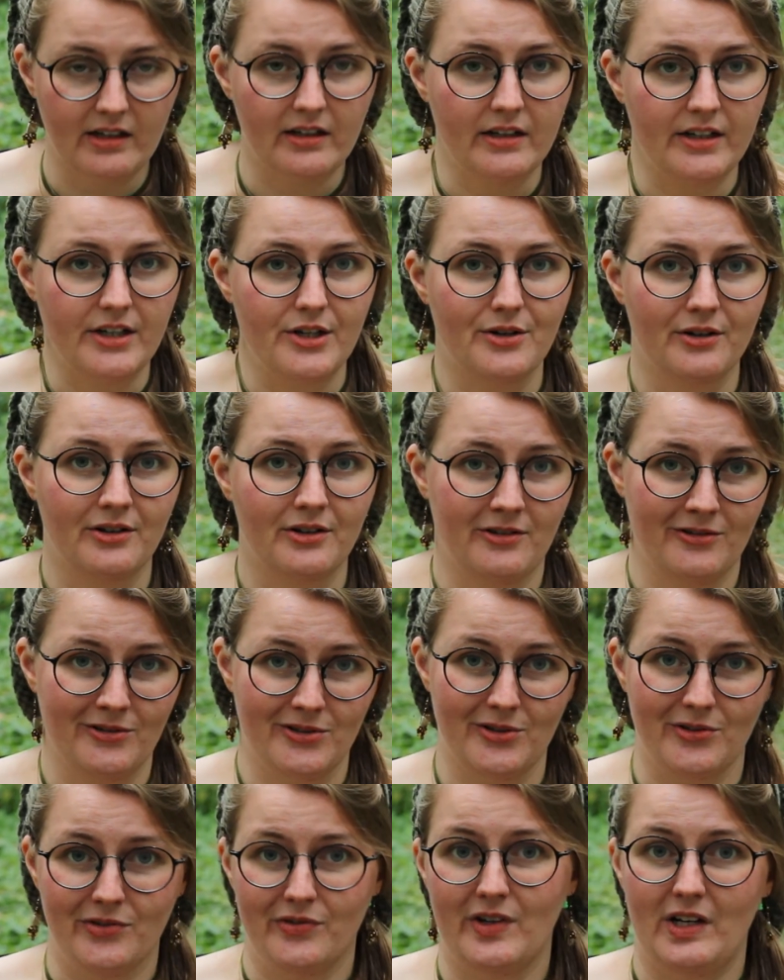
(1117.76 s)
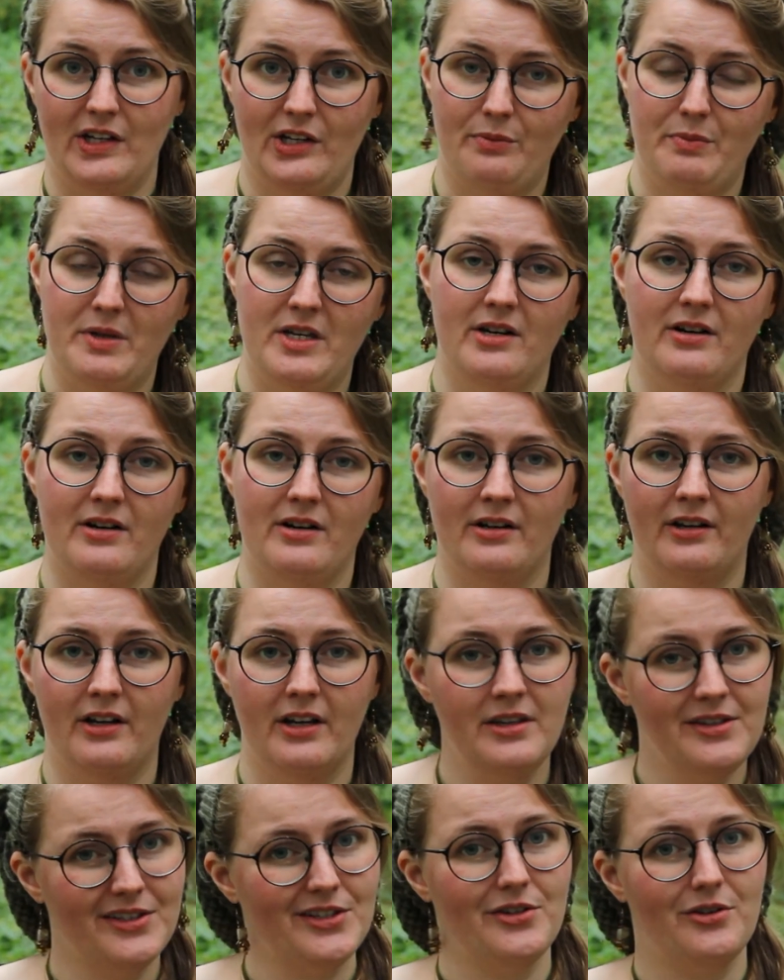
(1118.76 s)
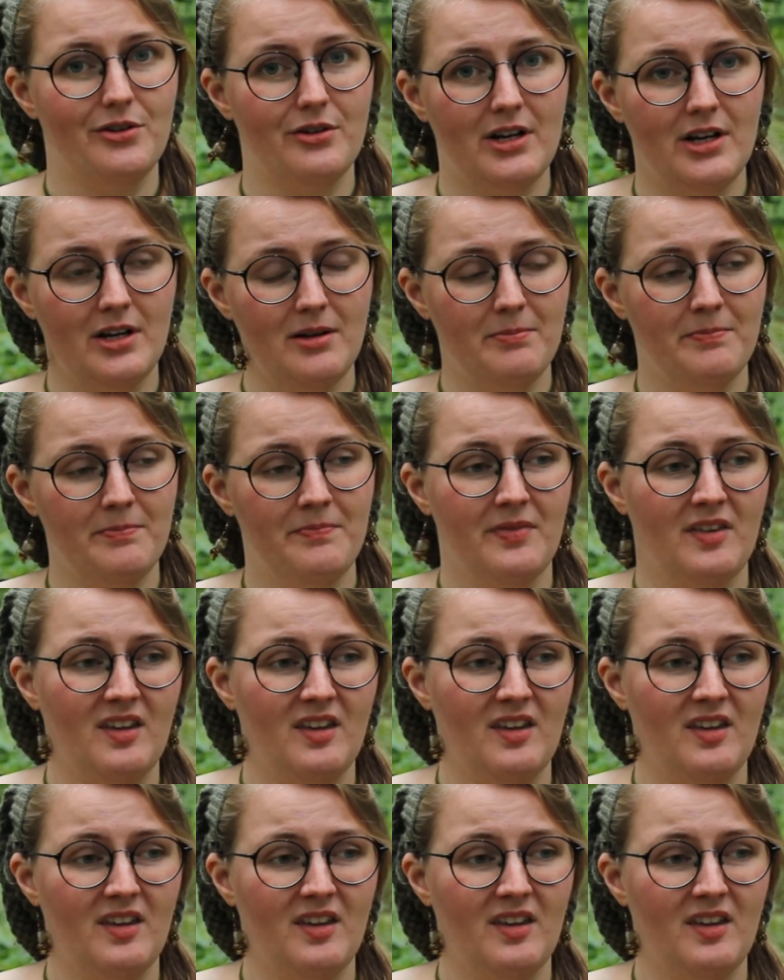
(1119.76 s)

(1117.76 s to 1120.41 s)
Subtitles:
You can also follow me on Instagram.